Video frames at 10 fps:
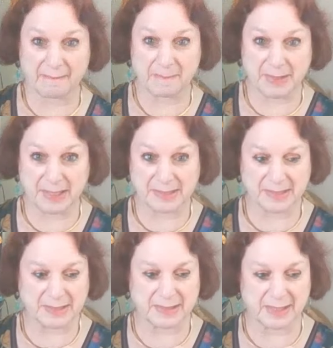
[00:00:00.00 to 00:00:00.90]

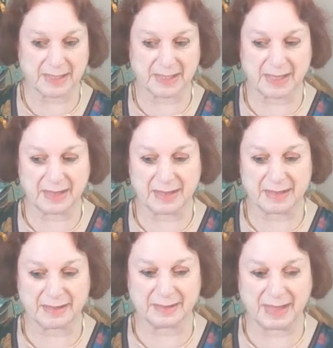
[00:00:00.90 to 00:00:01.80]
because
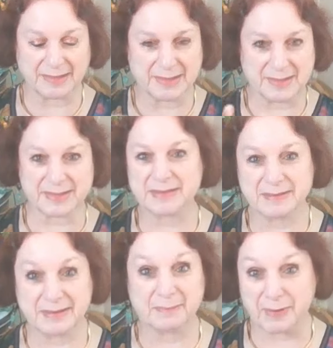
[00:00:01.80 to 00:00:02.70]
that's
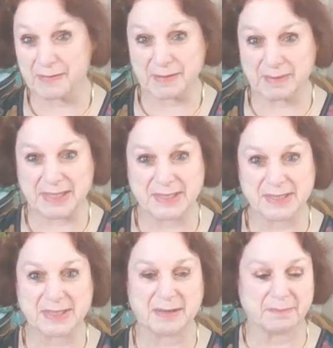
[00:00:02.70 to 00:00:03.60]
the perfect place to
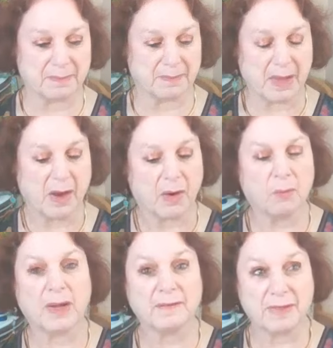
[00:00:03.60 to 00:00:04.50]
see it, or
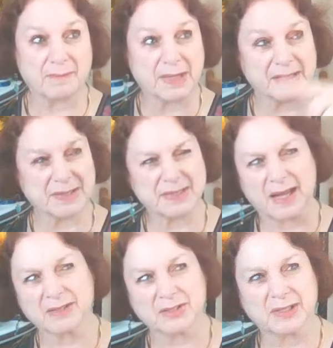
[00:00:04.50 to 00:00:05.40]
one of them, because it's
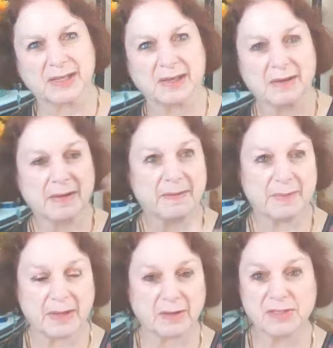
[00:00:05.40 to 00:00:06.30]
actually,
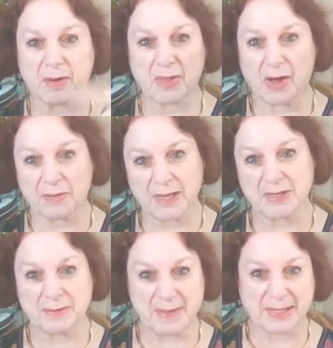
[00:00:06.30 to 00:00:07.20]
it goes all the way to
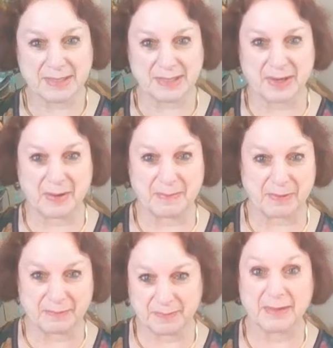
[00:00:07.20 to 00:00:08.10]
New Mexico.
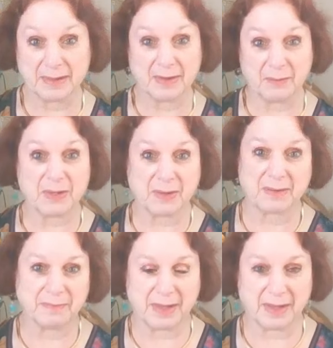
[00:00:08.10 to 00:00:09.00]
But, you know, when you're
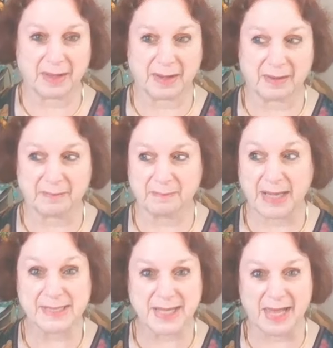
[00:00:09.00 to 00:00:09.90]
on
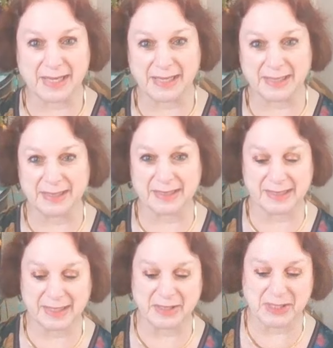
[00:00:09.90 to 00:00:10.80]
my side of the
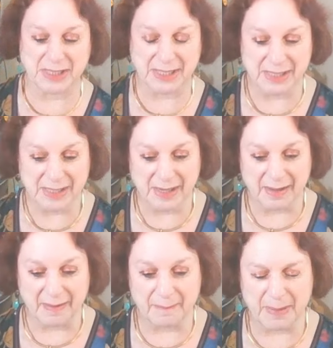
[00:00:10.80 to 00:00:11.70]
country,
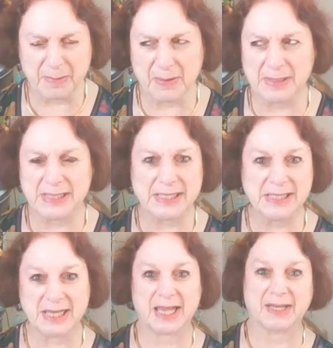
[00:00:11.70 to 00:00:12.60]
people are going to
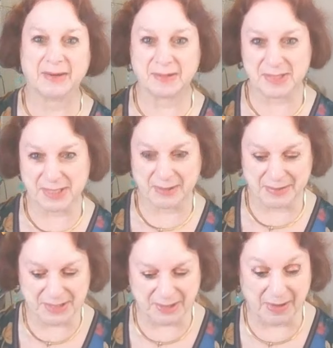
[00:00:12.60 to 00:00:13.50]
Indiana also.
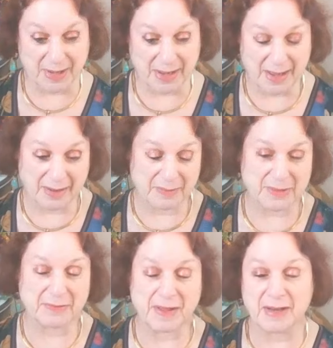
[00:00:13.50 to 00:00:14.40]
So I
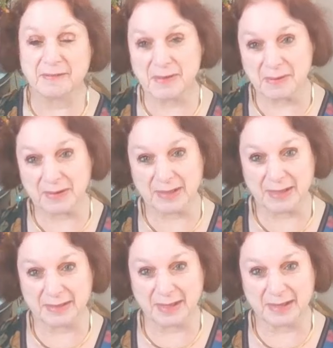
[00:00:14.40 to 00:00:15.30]
wonder if any of you
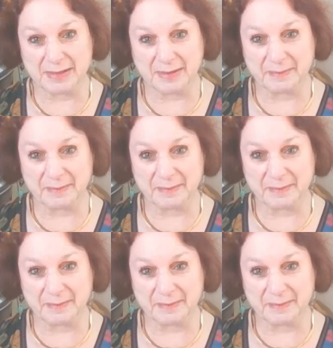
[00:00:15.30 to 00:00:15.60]
are